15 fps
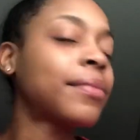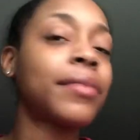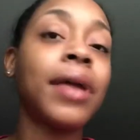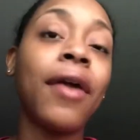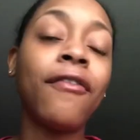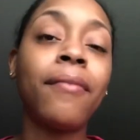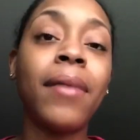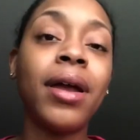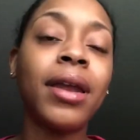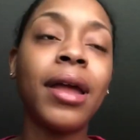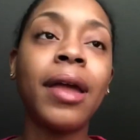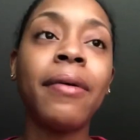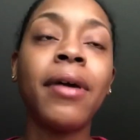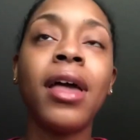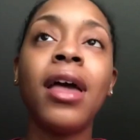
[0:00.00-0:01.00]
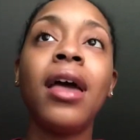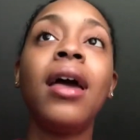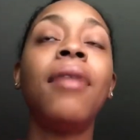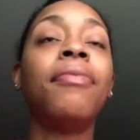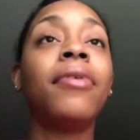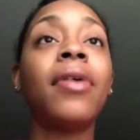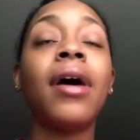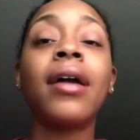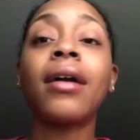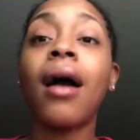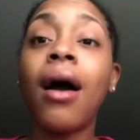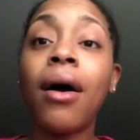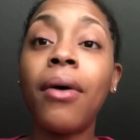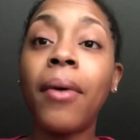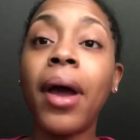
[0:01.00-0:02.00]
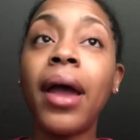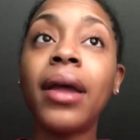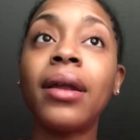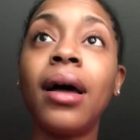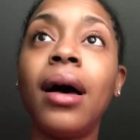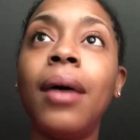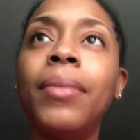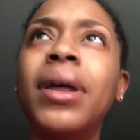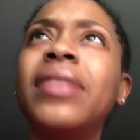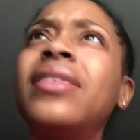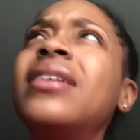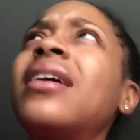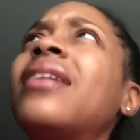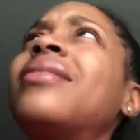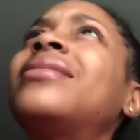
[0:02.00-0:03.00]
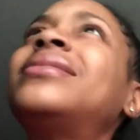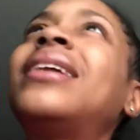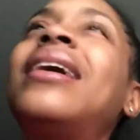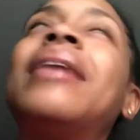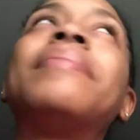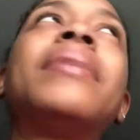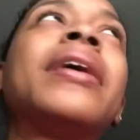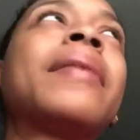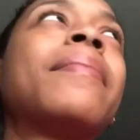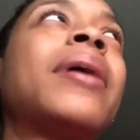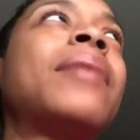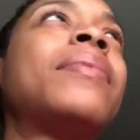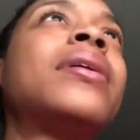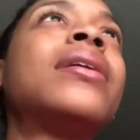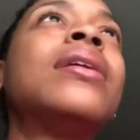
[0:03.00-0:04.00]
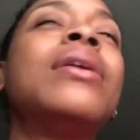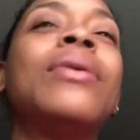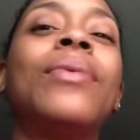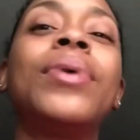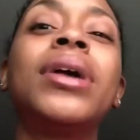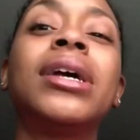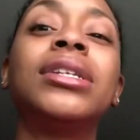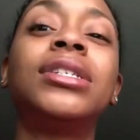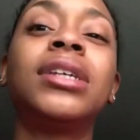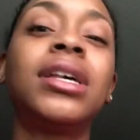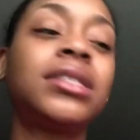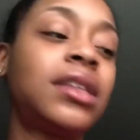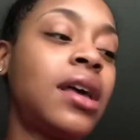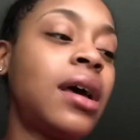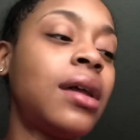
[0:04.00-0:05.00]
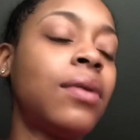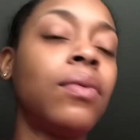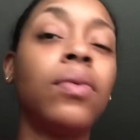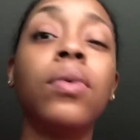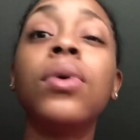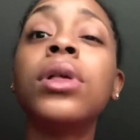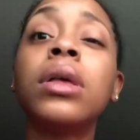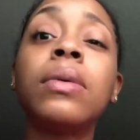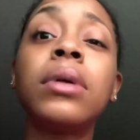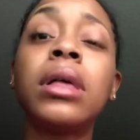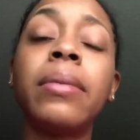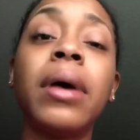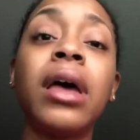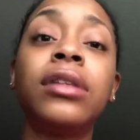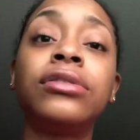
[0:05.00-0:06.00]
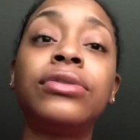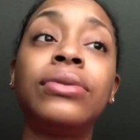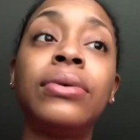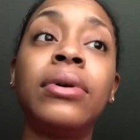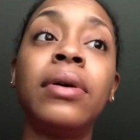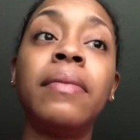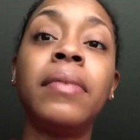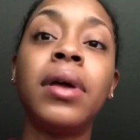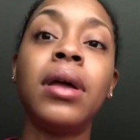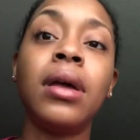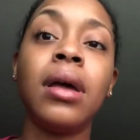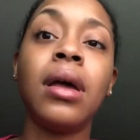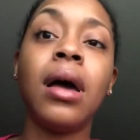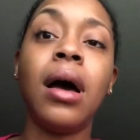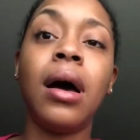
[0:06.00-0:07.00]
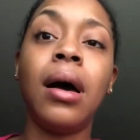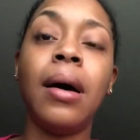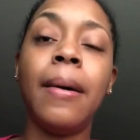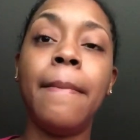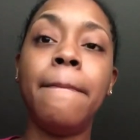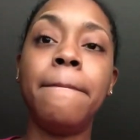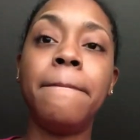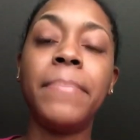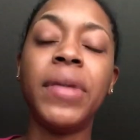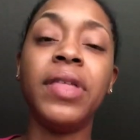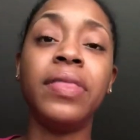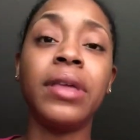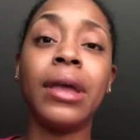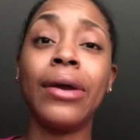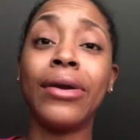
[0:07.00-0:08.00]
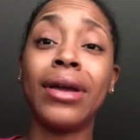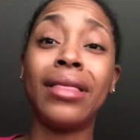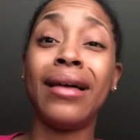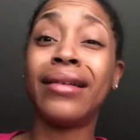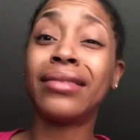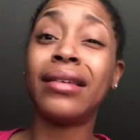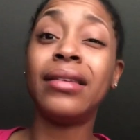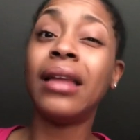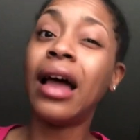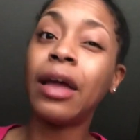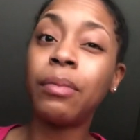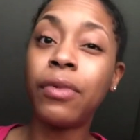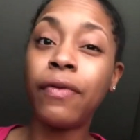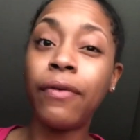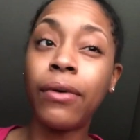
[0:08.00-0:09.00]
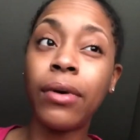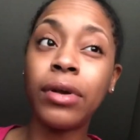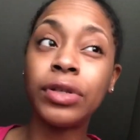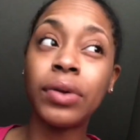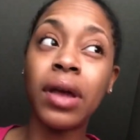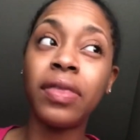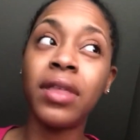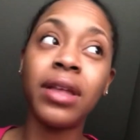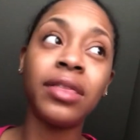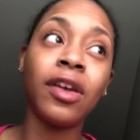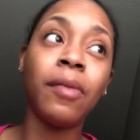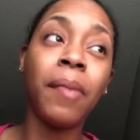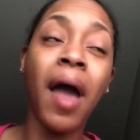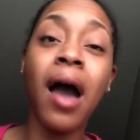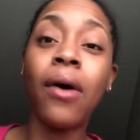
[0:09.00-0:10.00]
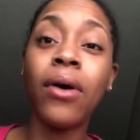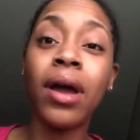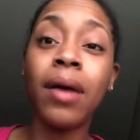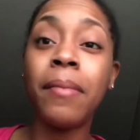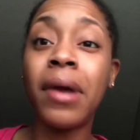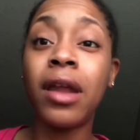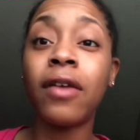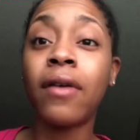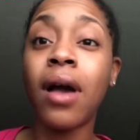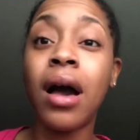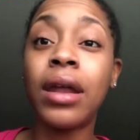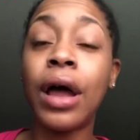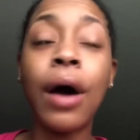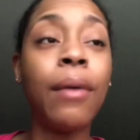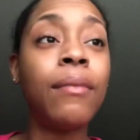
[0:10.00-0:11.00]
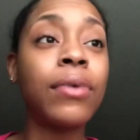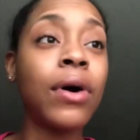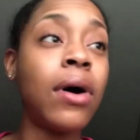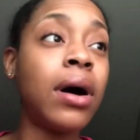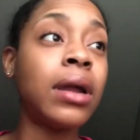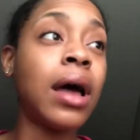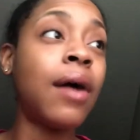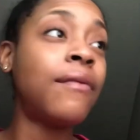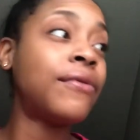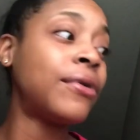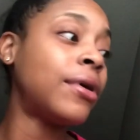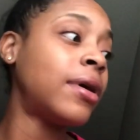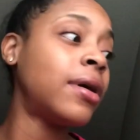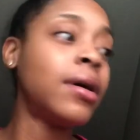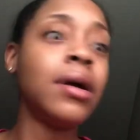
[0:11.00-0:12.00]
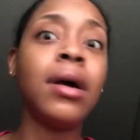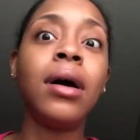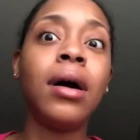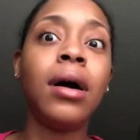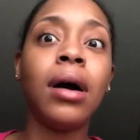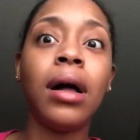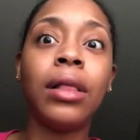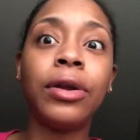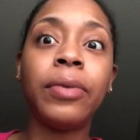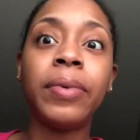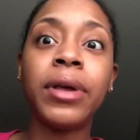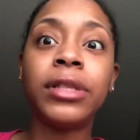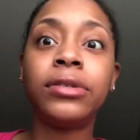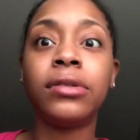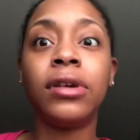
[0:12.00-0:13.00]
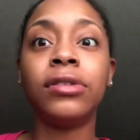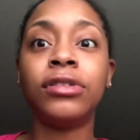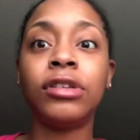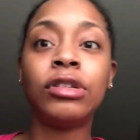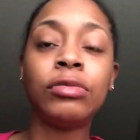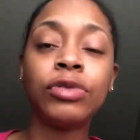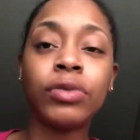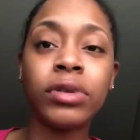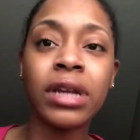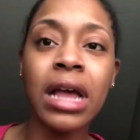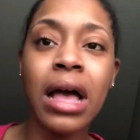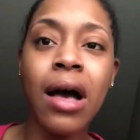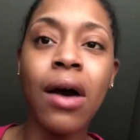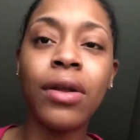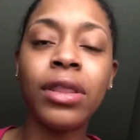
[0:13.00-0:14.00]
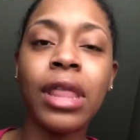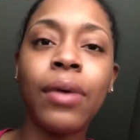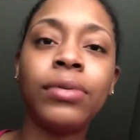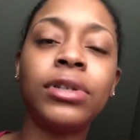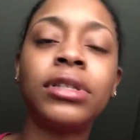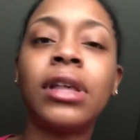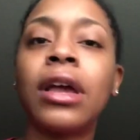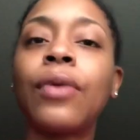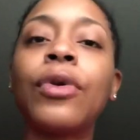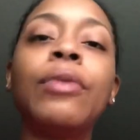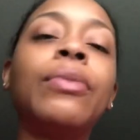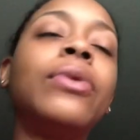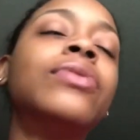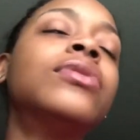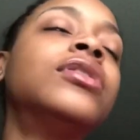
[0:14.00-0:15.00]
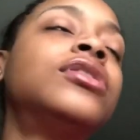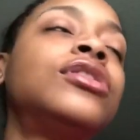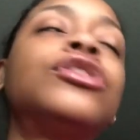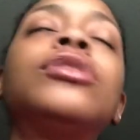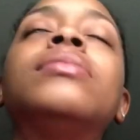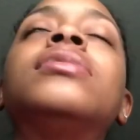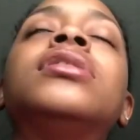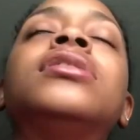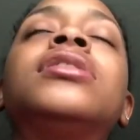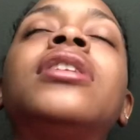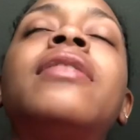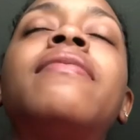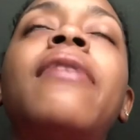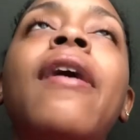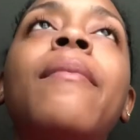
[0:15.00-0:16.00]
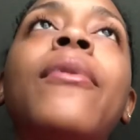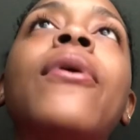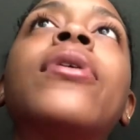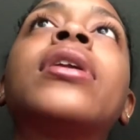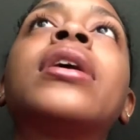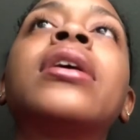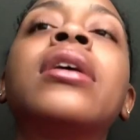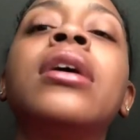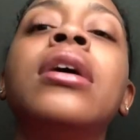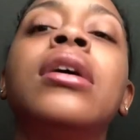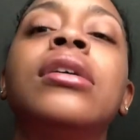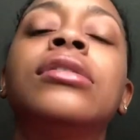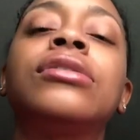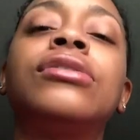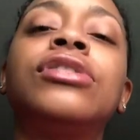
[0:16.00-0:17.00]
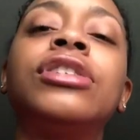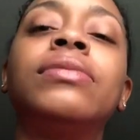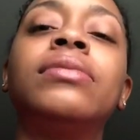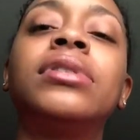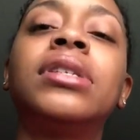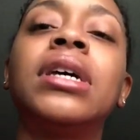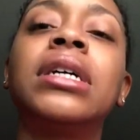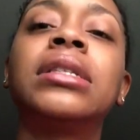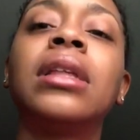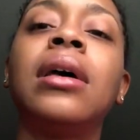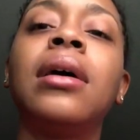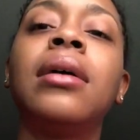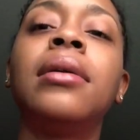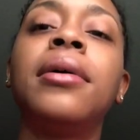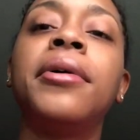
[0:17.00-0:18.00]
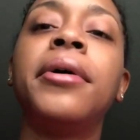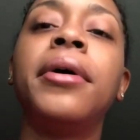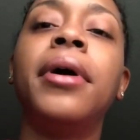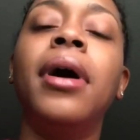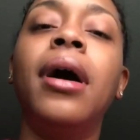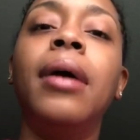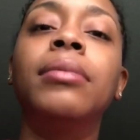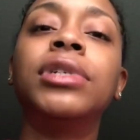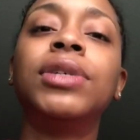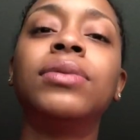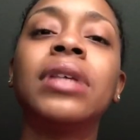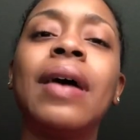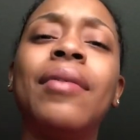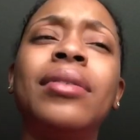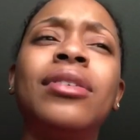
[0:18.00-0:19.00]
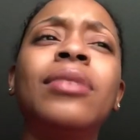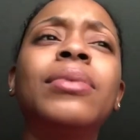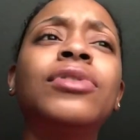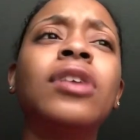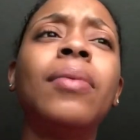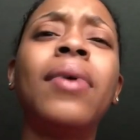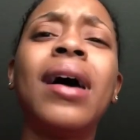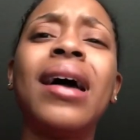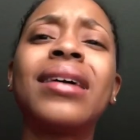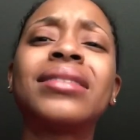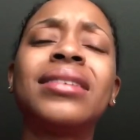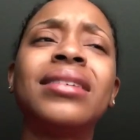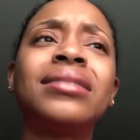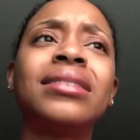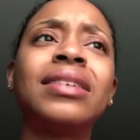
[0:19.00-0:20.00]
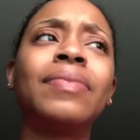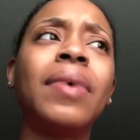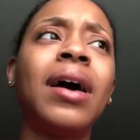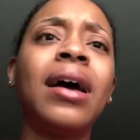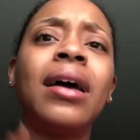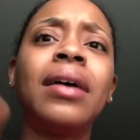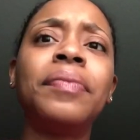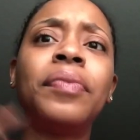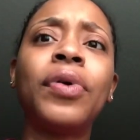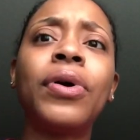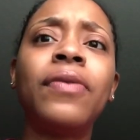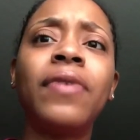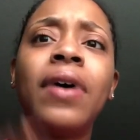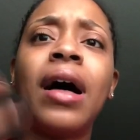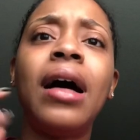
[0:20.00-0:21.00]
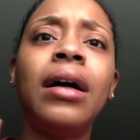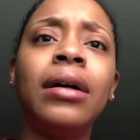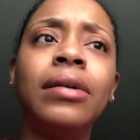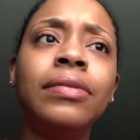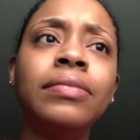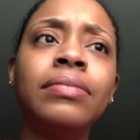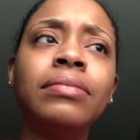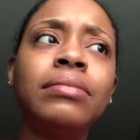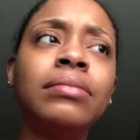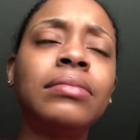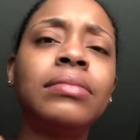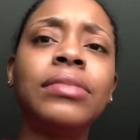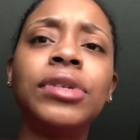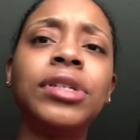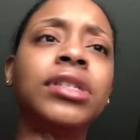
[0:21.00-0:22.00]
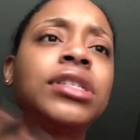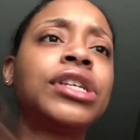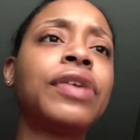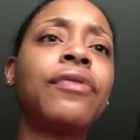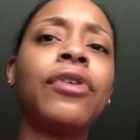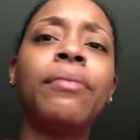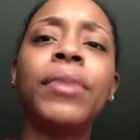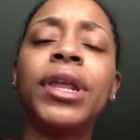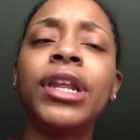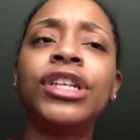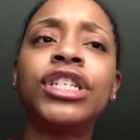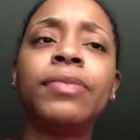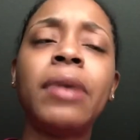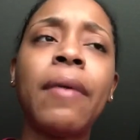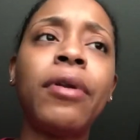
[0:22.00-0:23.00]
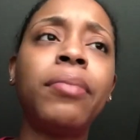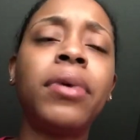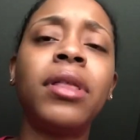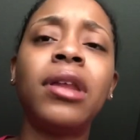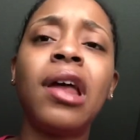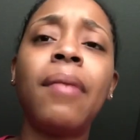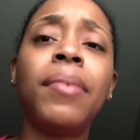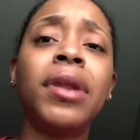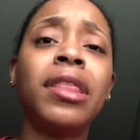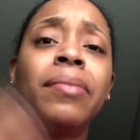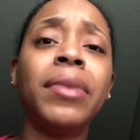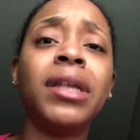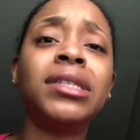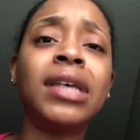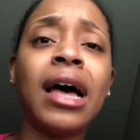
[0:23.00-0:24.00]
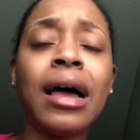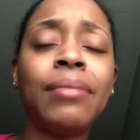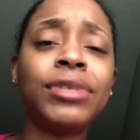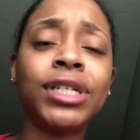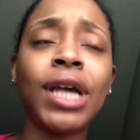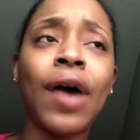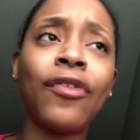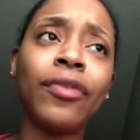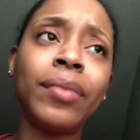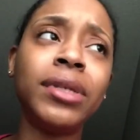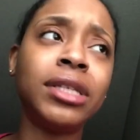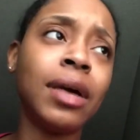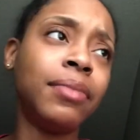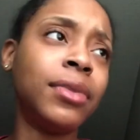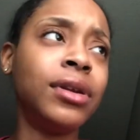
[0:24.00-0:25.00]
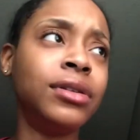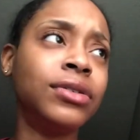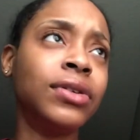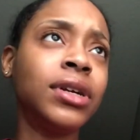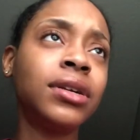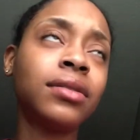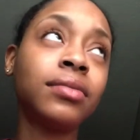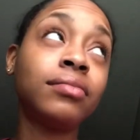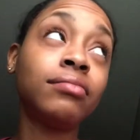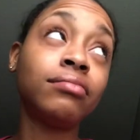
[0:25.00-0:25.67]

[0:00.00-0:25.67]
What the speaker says: Gave them my name. And they're like, all right. And I think at the time, maybe we had just had a really, really bad storm in the area the night before. So I think their power might have gone out for a little bit. So their systems were down, and they were just rebooting the systems and stuff that morning. So she was saying that she was having a little bit of trouble accessing my profile. But just to give her a minute, she'd be able to pull it up. In the meantime, she offered me something to drink.